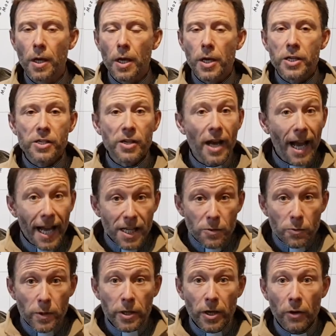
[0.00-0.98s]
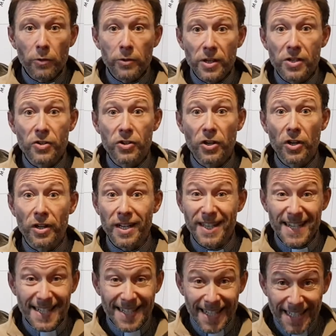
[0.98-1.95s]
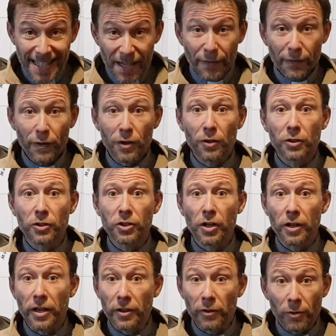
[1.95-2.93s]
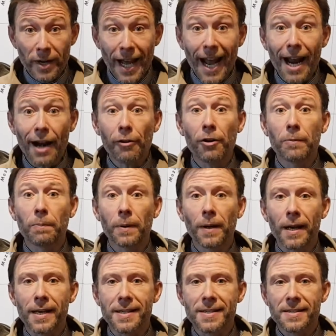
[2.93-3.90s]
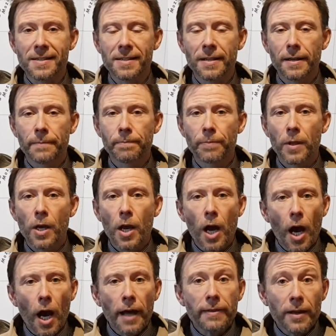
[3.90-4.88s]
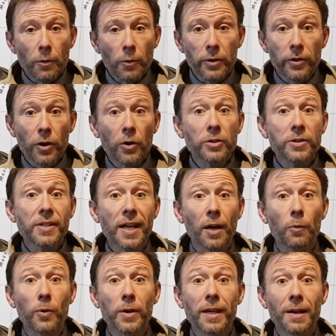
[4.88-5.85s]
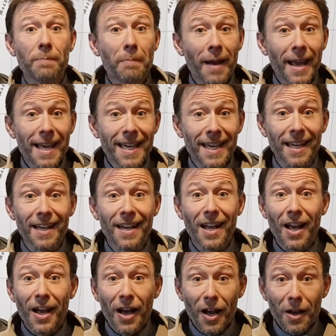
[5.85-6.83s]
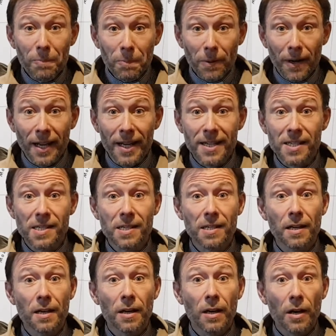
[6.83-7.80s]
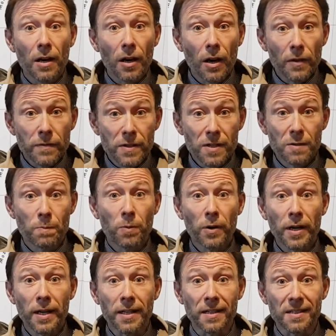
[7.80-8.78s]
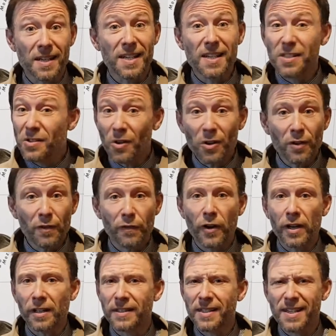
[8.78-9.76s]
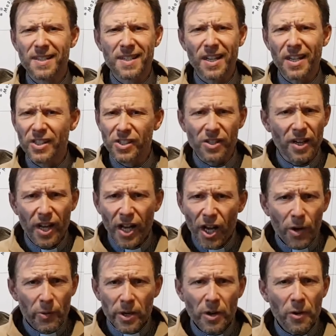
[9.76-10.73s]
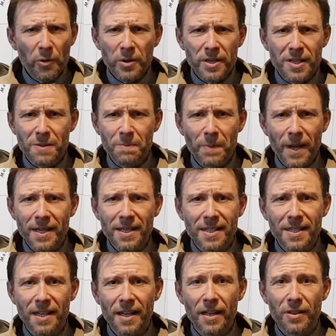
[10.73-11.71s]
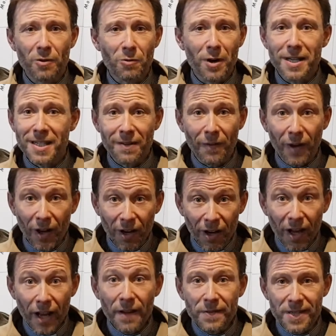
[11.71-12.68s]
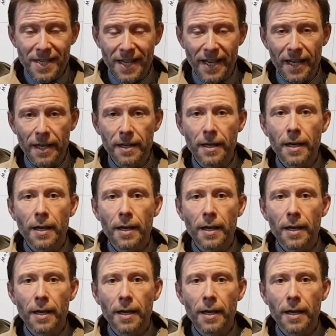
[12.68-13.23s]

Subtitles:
So as we go on this journey, this difficult journey through an arid place, I think with God's help, we can make it a place of springs. It's not our final destination. We don't want to spend the rest of our lives here,